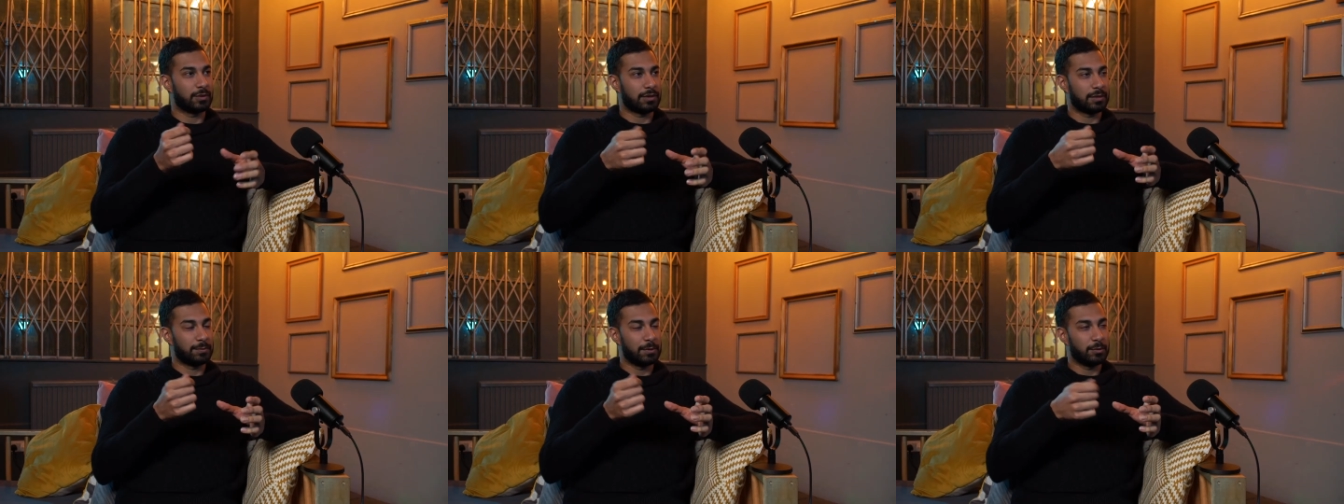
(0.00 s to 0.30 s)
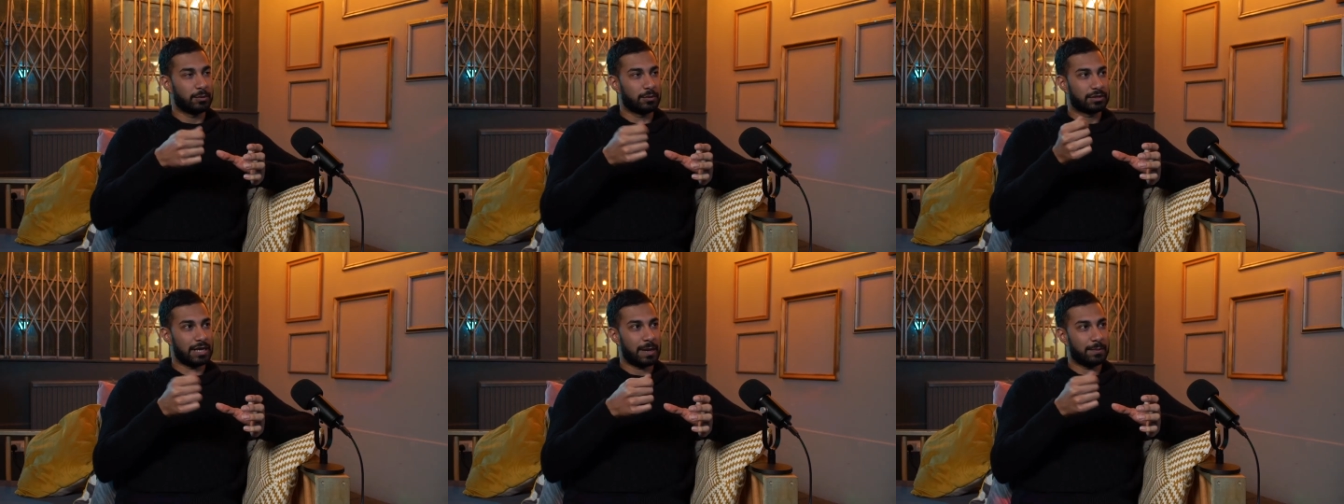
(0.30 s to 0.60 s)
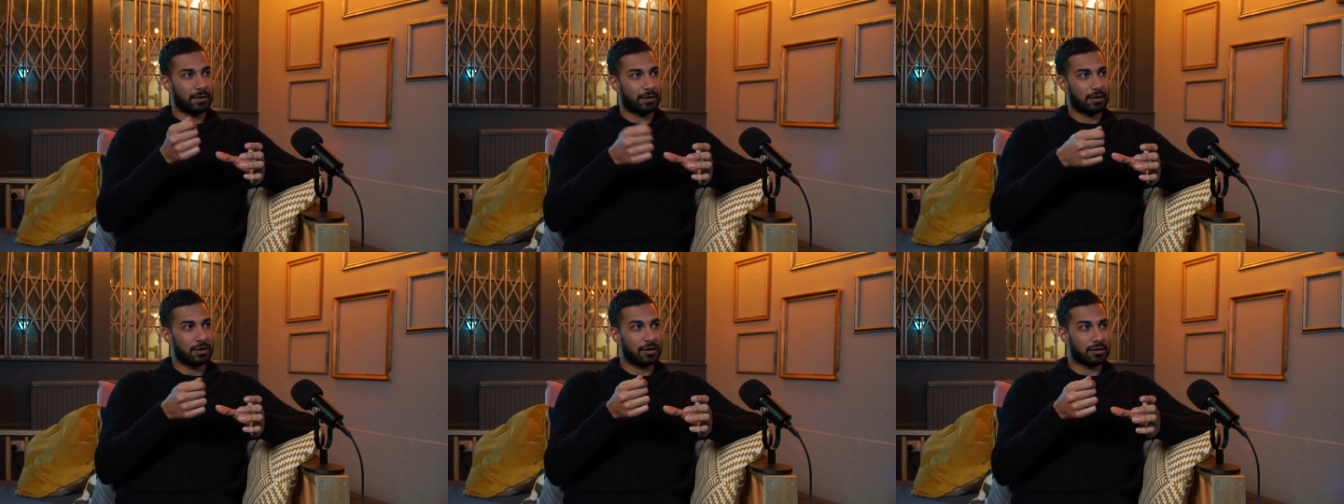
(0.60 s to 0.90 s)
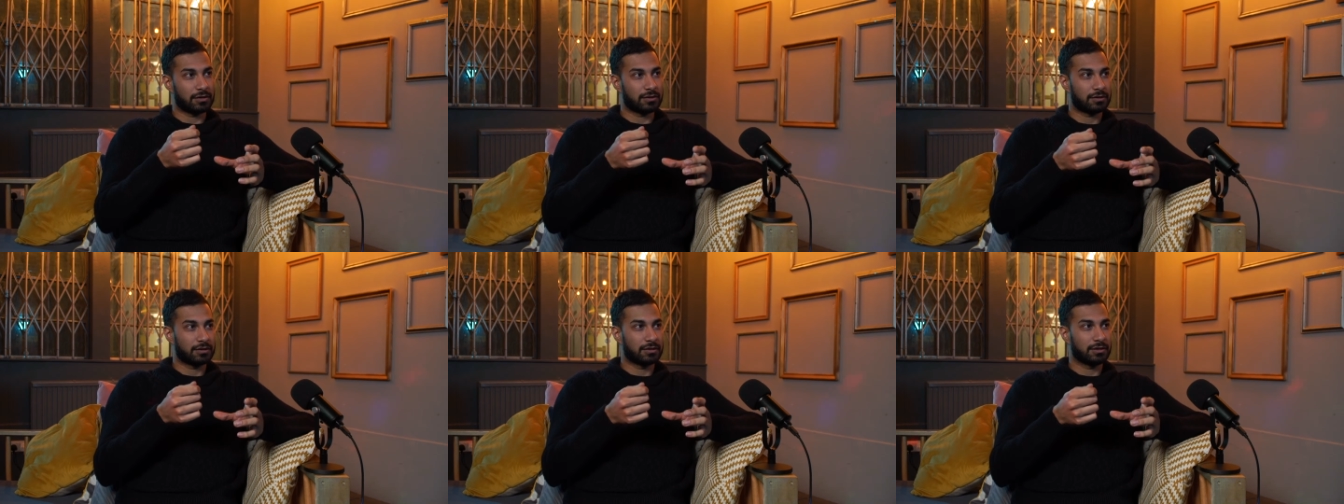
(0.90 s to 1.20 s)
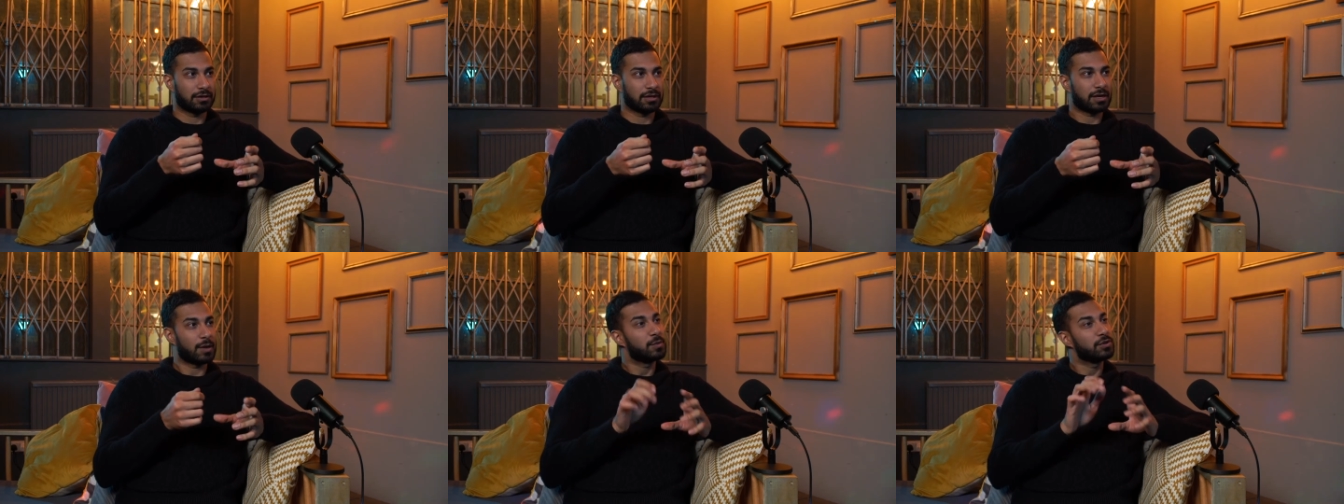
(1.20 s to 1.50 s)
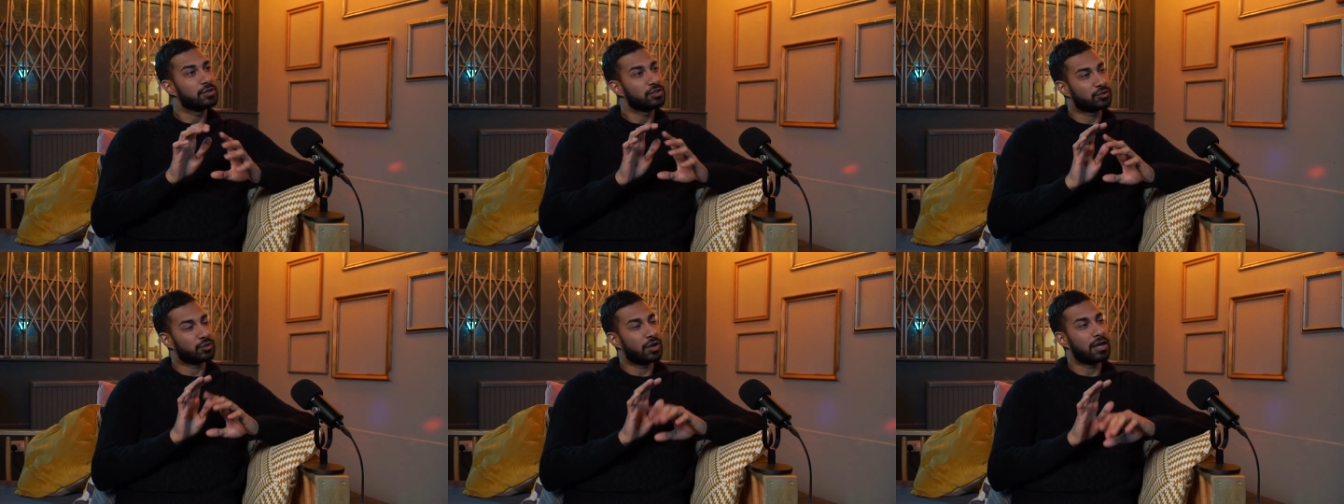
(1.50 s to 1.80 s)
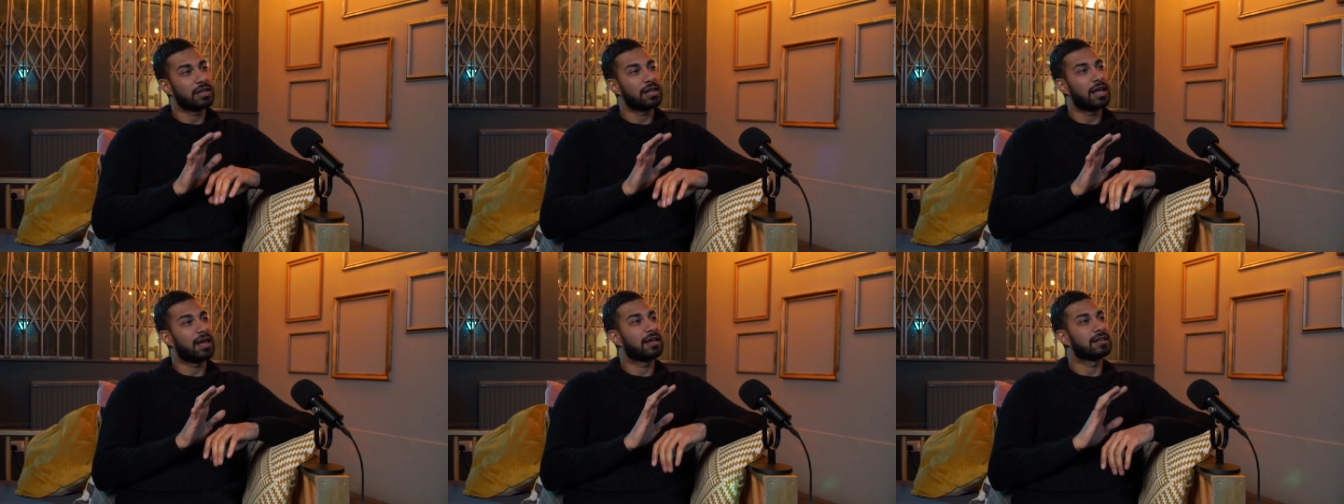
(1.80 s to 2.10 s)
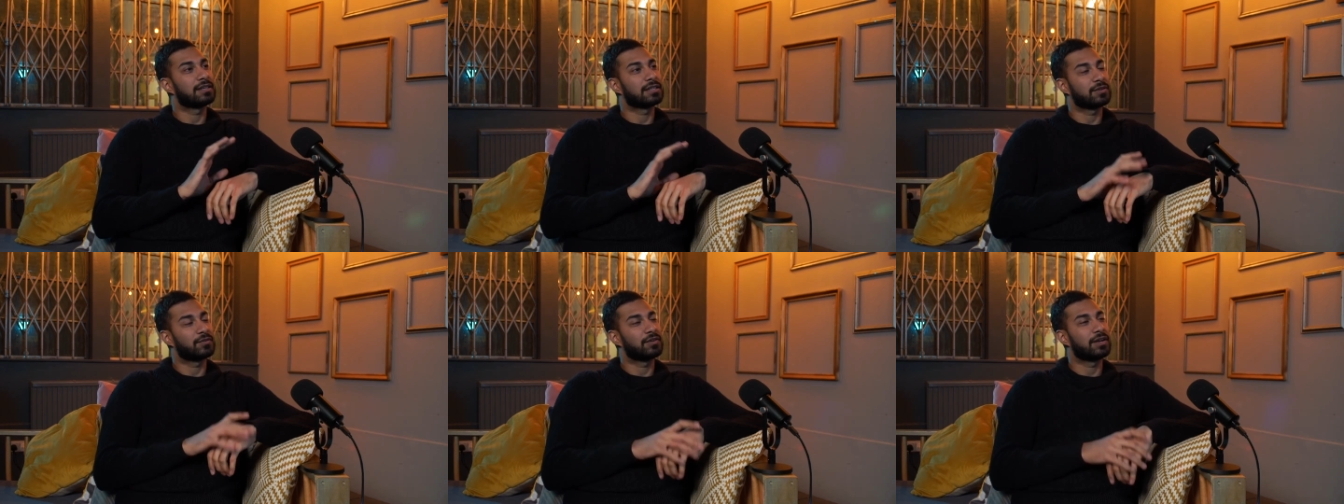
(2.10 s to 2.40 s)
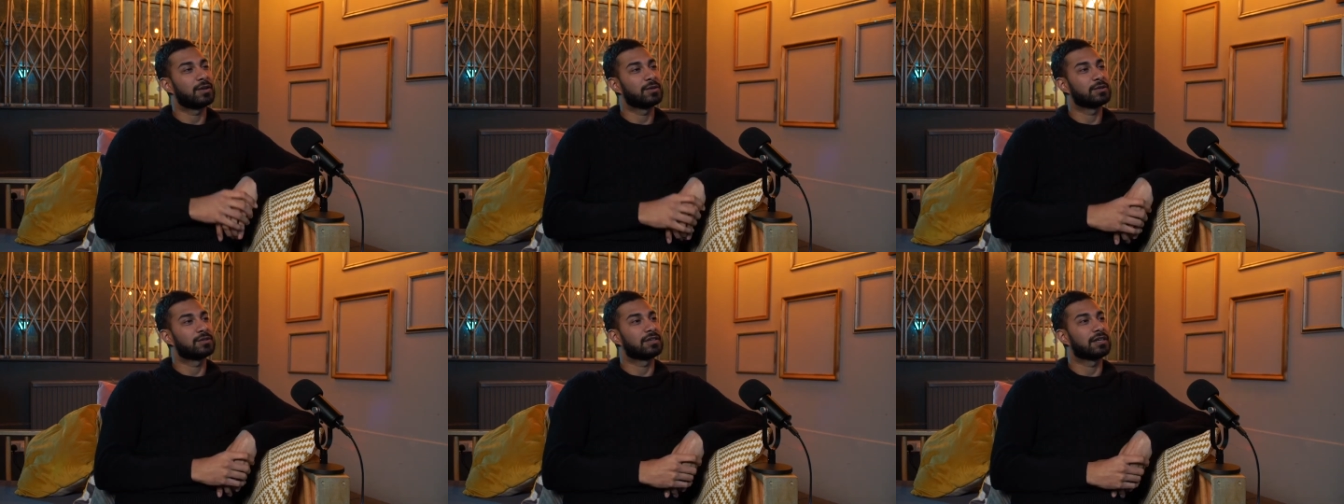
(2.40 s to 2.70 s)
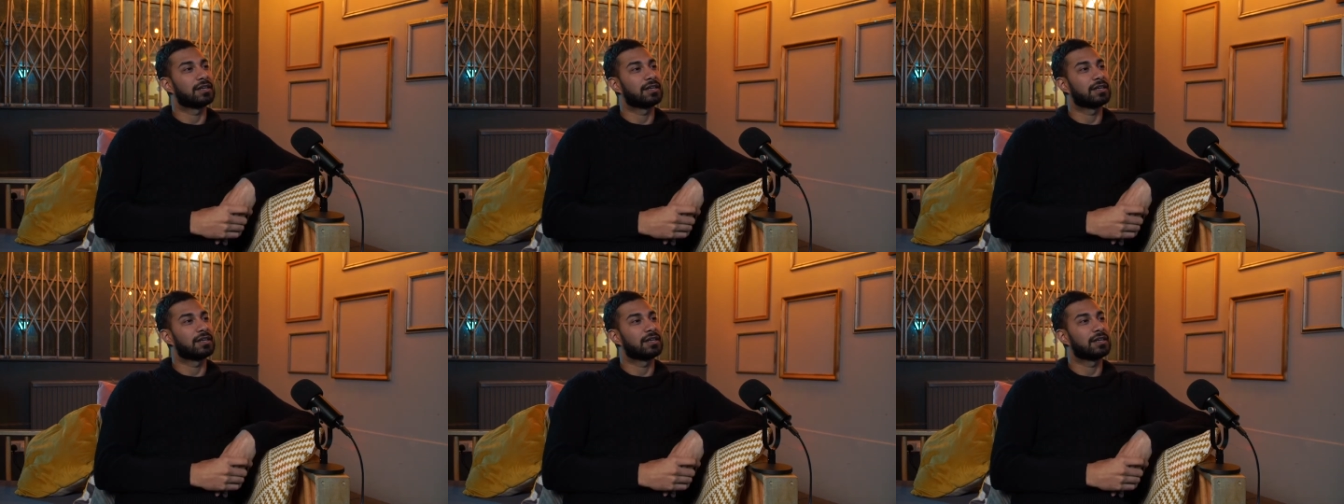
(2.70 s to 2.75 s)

when people tap the glass. Yeah. Can we just try that instead of announcement? Do